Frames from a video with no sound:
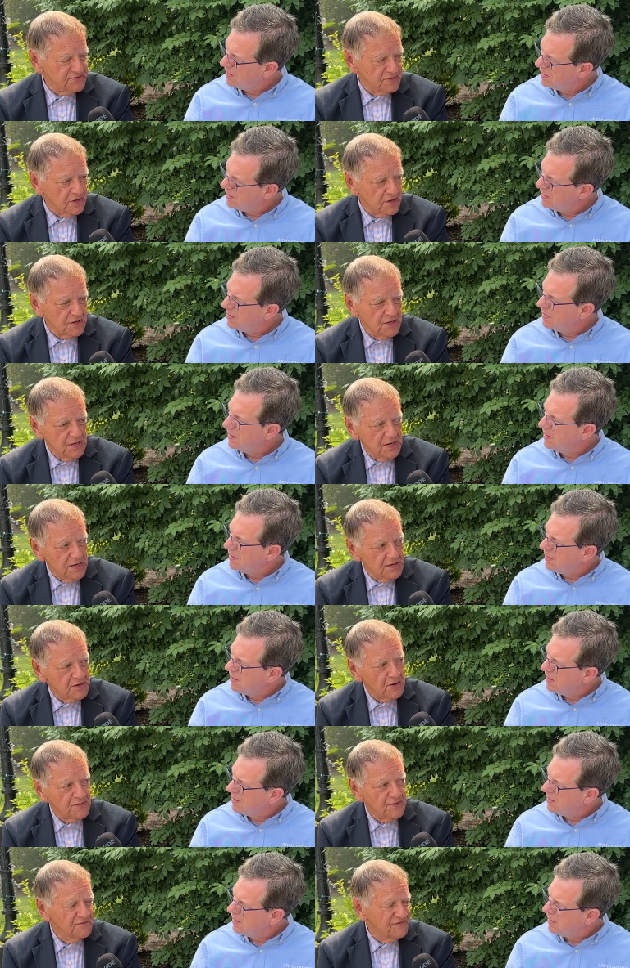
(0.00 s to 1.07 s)
Speaker 1: are and
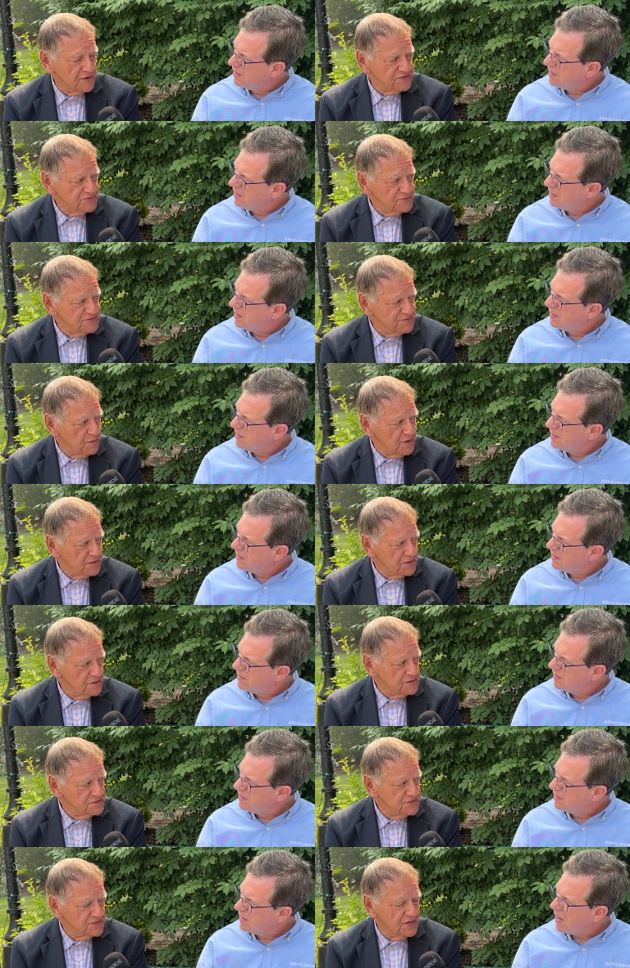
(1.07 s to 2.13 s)
all the first responders,
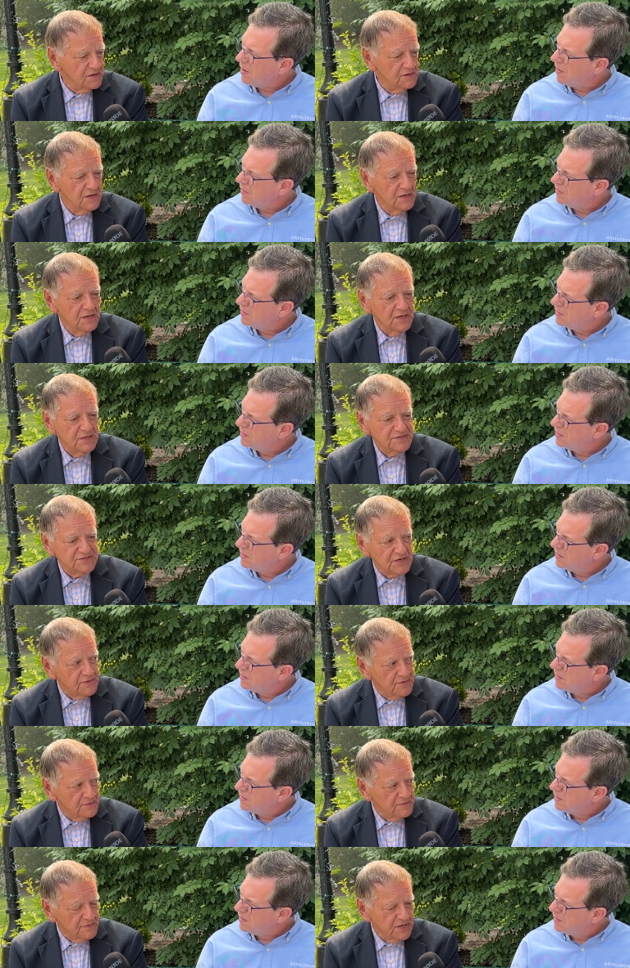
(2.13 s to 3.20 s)
you know.
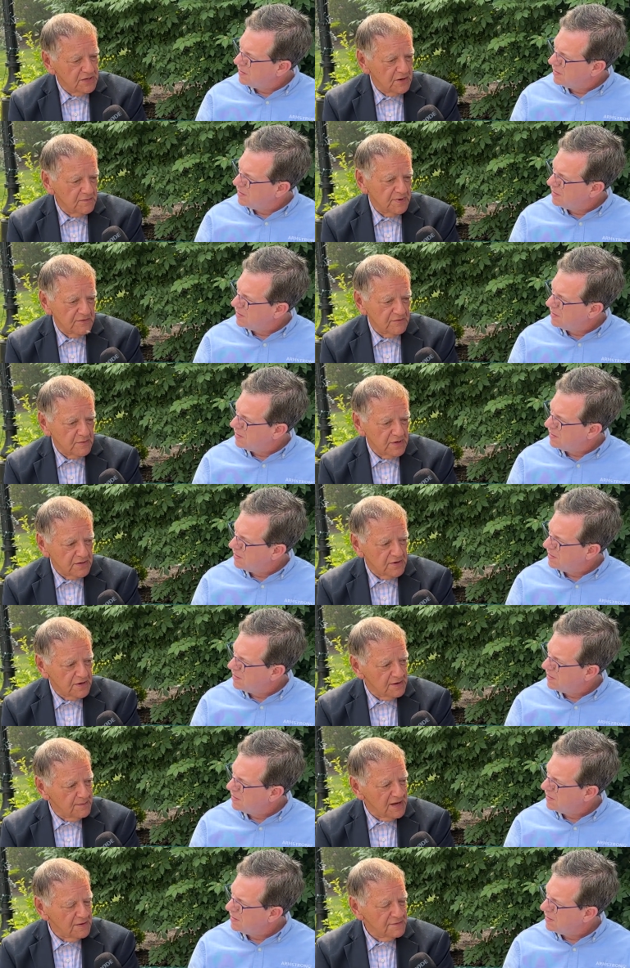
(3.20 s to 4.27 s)
So we hope everybody will
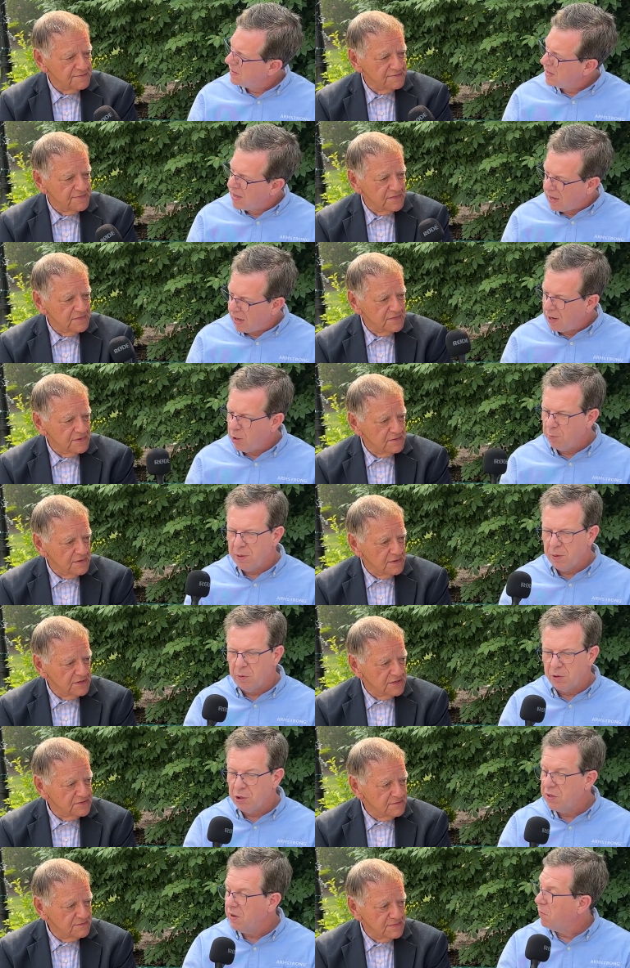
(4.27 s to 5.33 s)
come out. I hope they will.
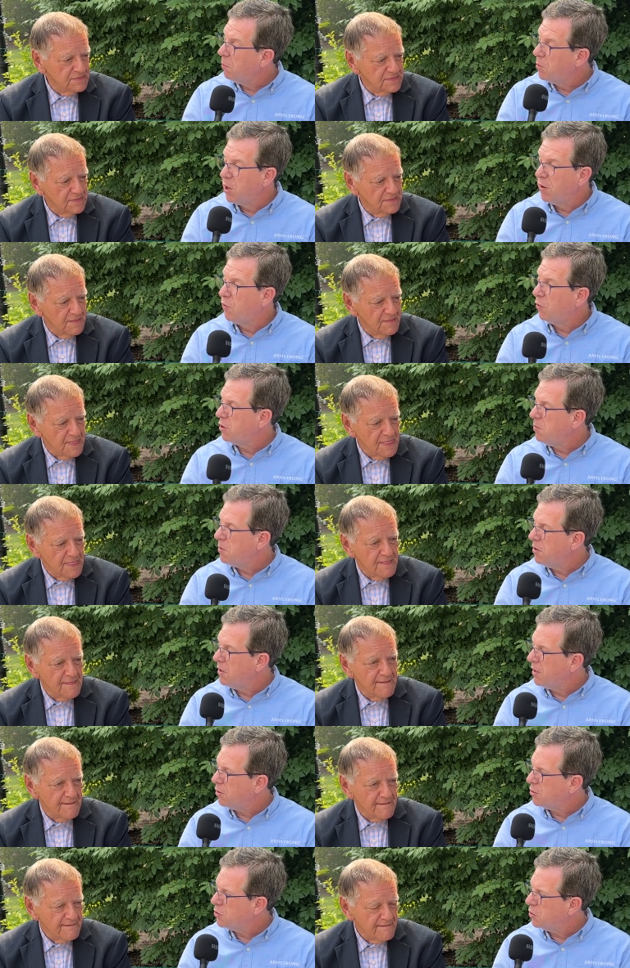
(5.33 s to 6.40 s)
too. you have a beautiful
Speaker 2: community
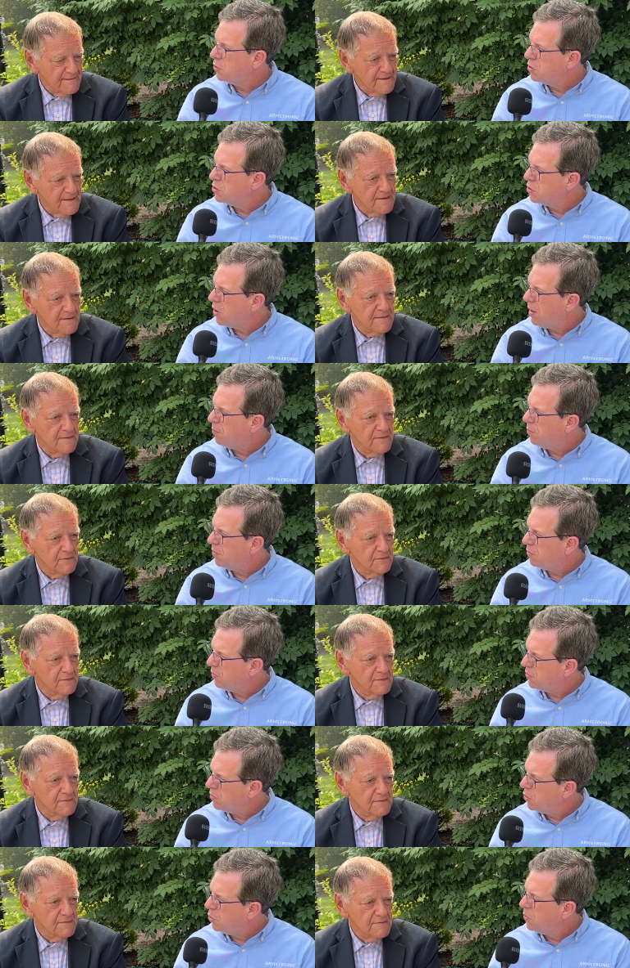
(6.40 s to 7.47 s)
here, so good job with,
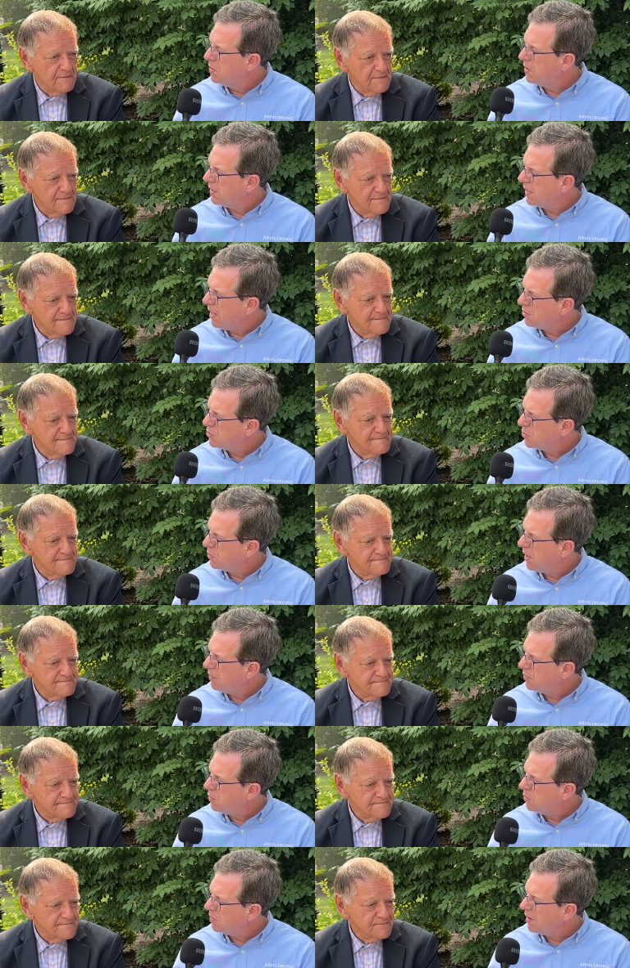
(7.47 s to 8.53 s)
with you and the council how
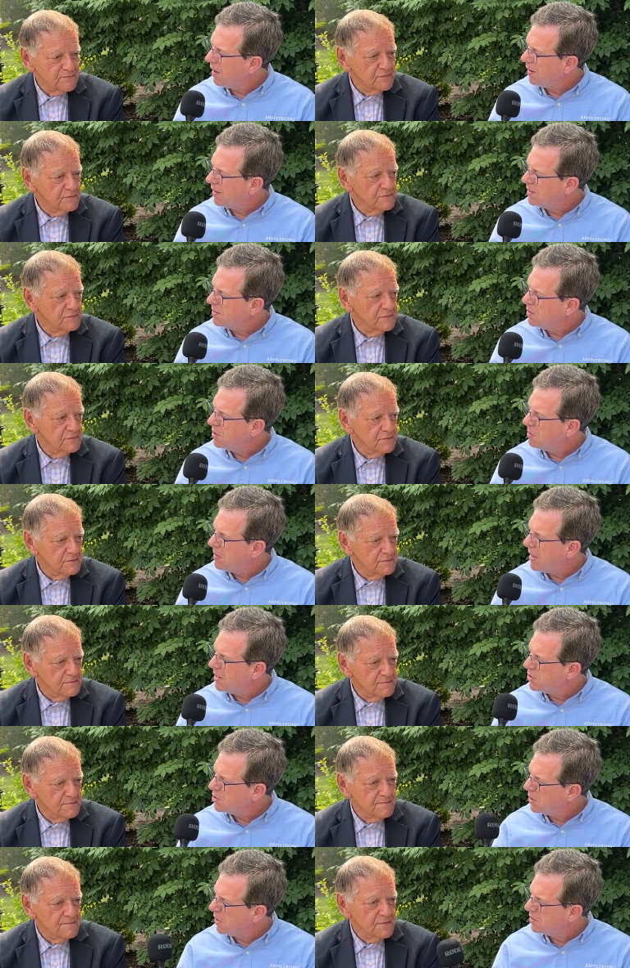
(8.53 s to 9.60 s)
you uh, continue to
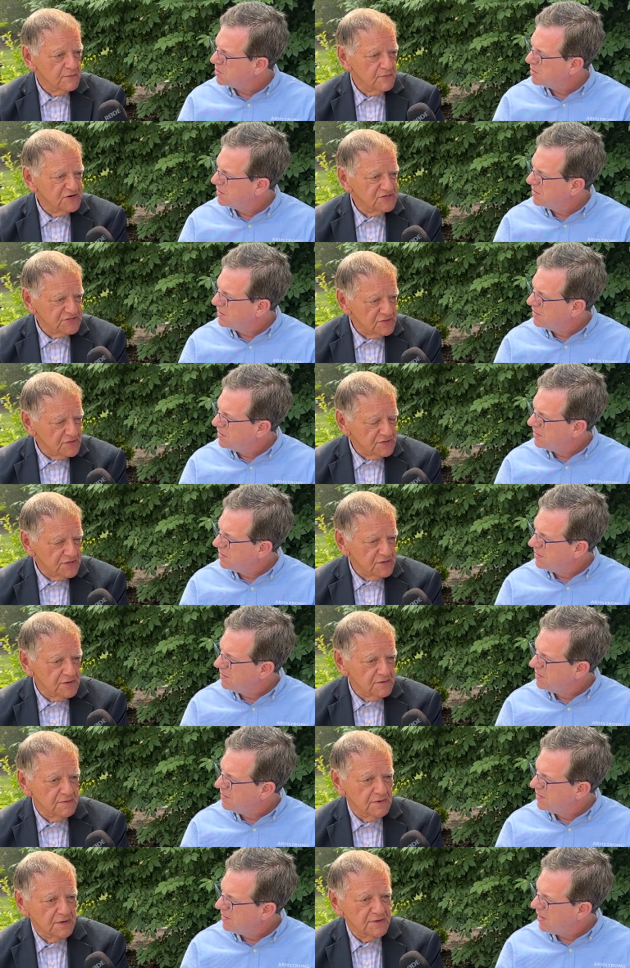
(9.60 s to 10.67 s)
manage things.
Speaker 1: We sure do.
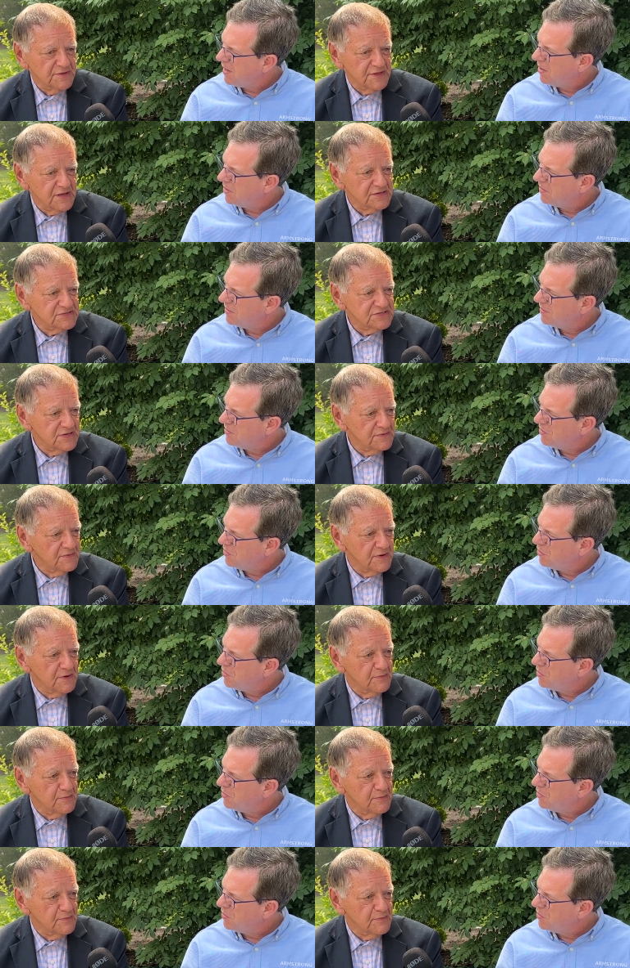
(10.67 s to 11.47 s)
Yeah. Thanks, Chip. We